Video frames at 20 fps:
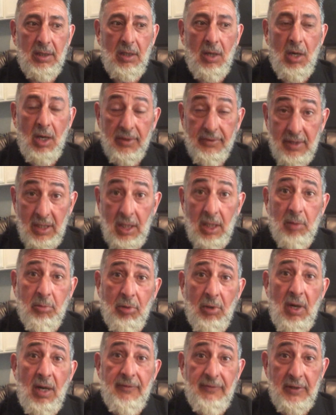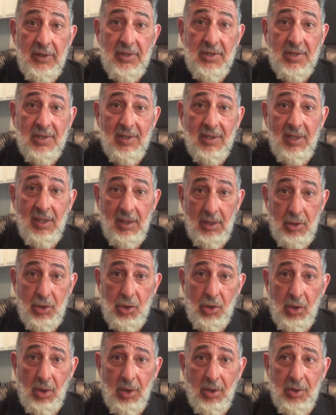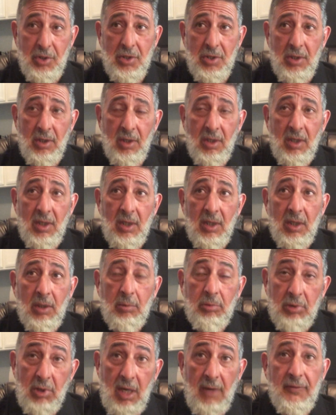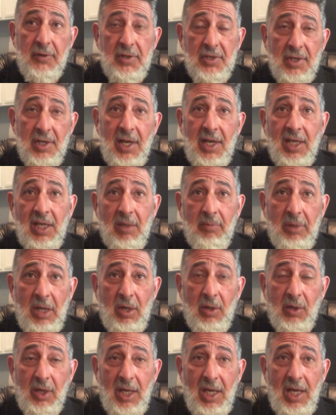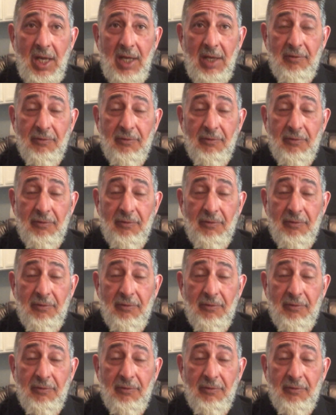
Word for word: authentic prophets in the church prophesying about a